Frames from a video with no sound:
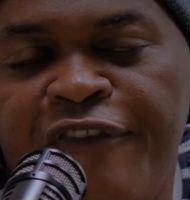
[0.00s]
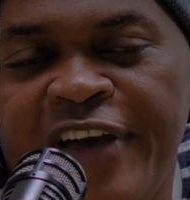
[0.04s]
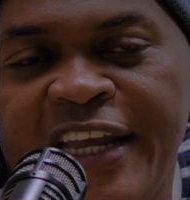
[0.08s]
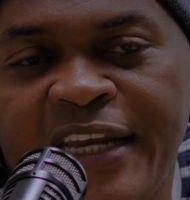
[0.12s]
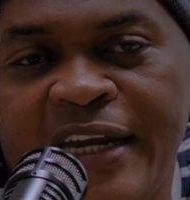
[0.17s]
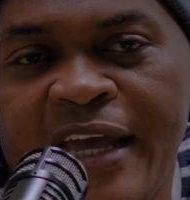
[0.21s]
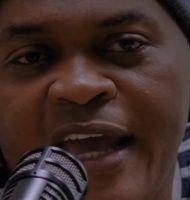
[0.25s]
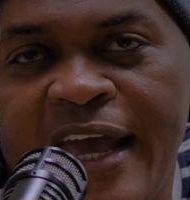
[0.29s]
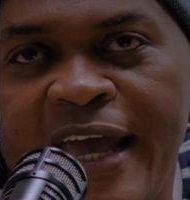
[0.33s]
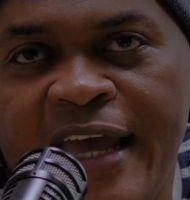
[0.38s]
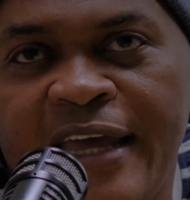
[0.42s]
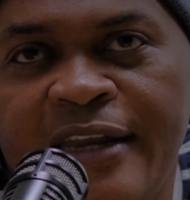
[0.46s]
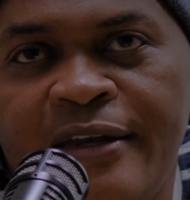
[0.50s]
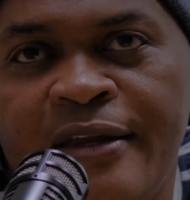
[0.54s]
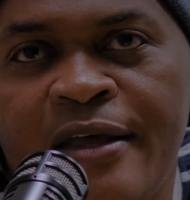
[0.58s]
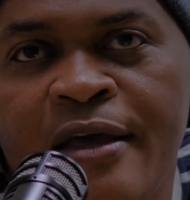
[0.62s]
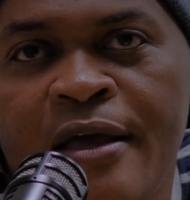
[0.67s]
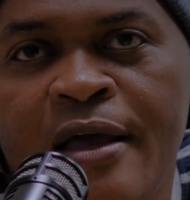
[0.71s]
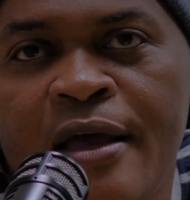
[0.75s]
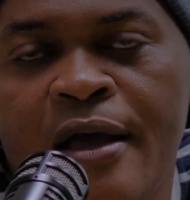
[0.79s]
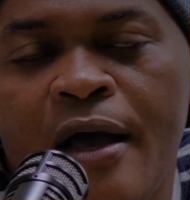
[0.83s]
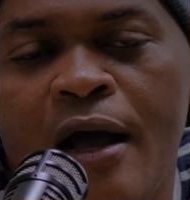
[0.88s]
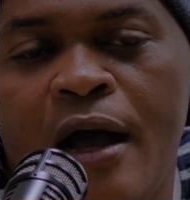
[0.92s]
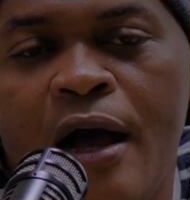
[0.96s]
head
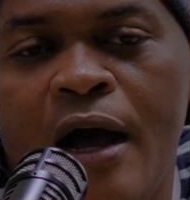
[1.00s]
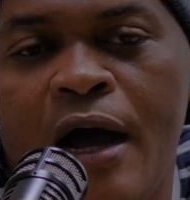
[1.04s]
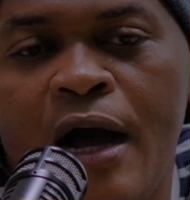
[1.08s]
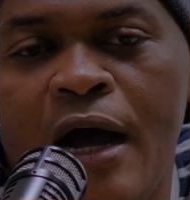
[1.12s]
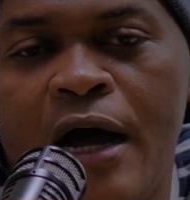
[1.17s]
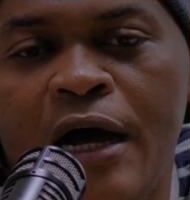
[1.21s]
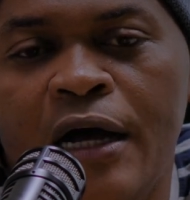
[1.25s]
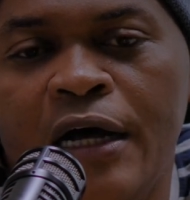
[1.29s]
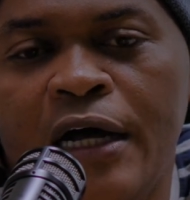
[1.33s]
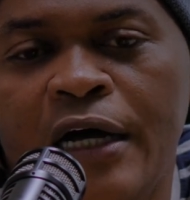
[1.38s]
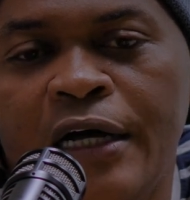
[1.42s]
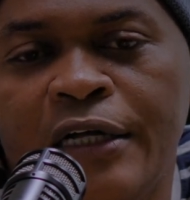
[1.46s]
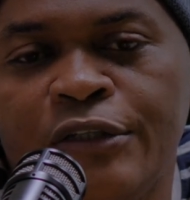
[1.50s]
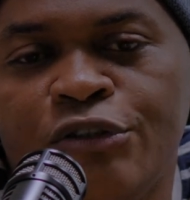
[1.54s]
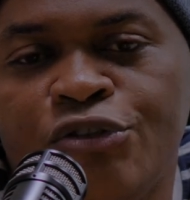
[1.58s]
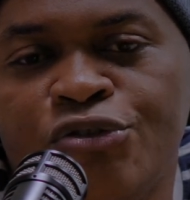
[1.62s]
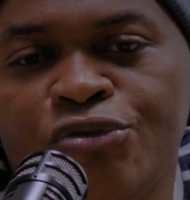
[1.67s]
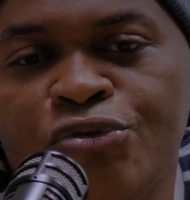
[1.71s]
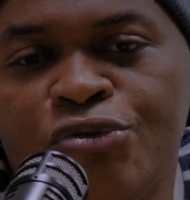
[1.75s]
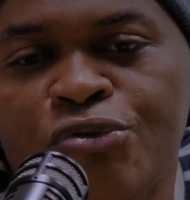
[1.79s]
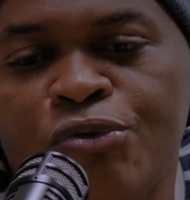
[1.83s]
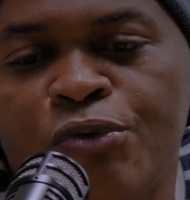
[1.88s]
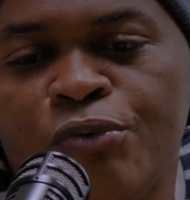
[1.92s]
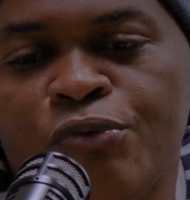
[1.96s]

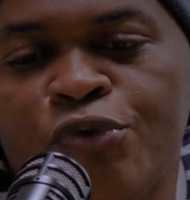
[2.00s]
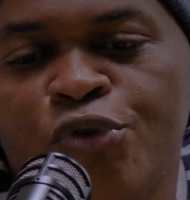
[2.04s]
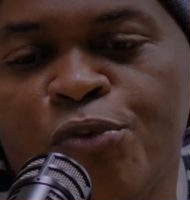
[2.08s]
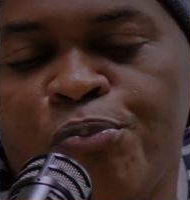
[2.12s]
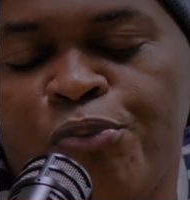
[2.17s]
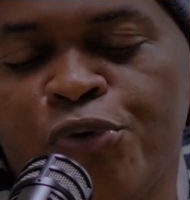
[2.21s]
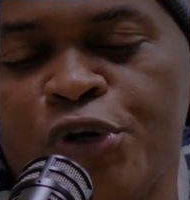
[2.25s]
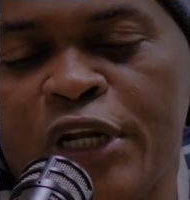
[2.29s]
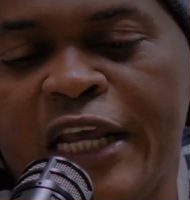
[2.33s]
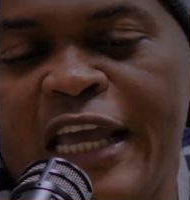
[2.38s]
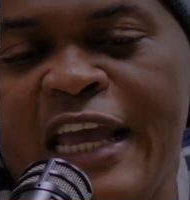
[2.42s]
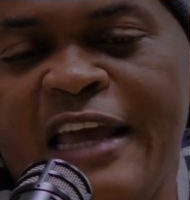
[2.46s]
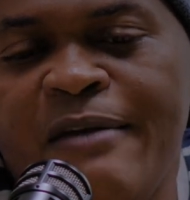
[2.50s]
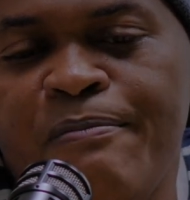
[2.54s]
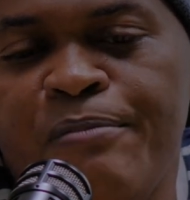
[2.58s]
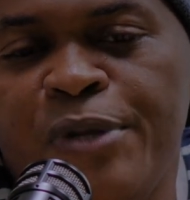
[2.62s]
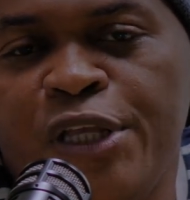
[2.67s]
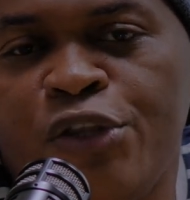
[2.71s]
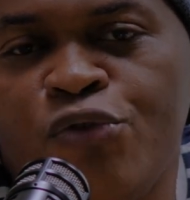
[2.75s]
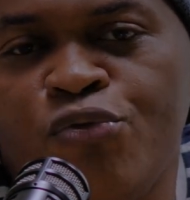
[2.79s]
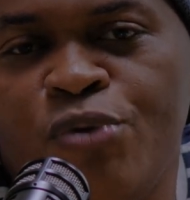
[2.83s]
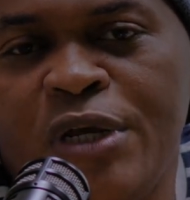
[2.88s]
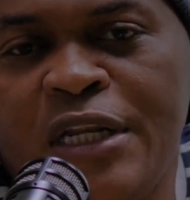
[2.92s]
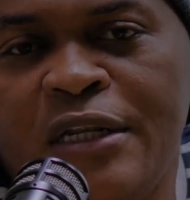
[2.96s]
to put in
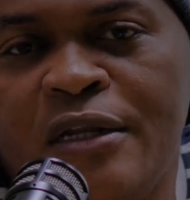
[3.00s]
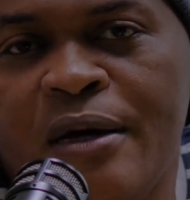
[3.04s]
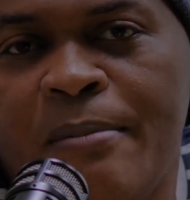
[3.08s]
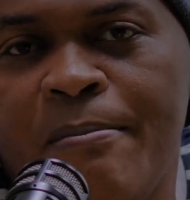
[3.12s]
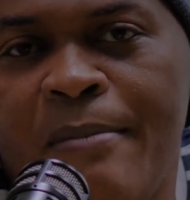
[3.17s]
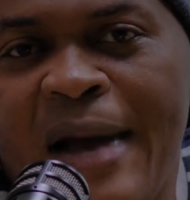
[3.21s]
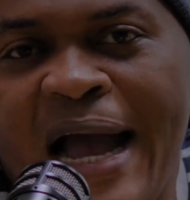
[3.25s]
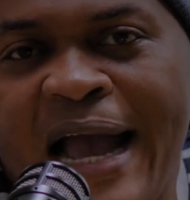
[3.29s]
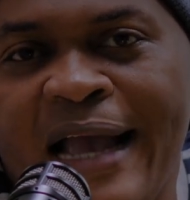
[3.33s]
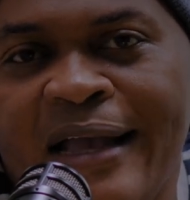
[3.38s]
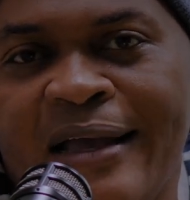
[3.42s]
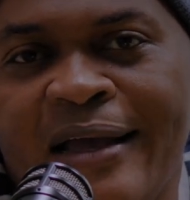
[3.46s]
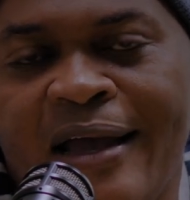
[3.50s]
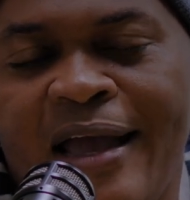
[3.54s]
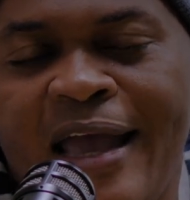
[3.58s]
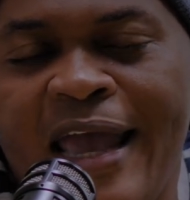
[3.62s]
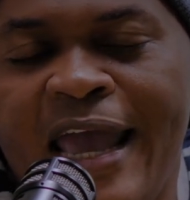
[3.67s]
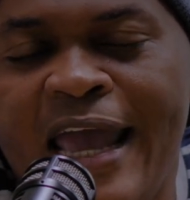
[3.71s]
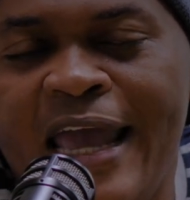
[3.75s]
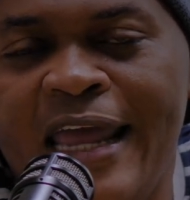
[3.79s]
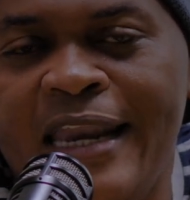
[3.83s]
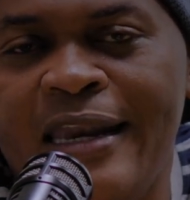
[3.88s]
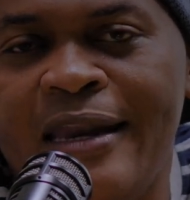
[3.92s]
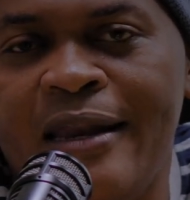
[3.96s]
between the mic
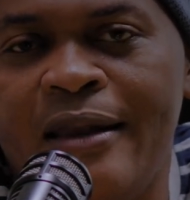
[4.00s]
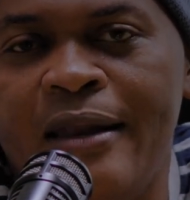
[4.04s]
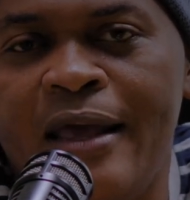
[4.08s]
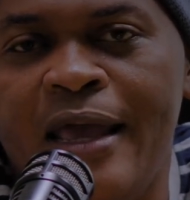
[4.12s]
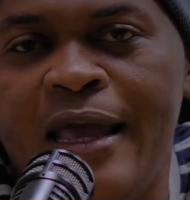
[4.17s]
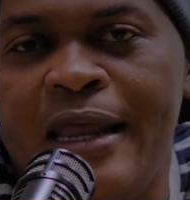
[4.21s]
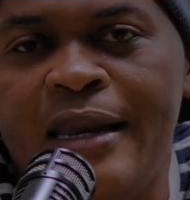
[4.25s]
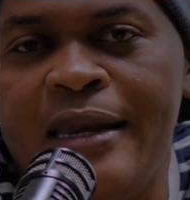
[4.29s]
and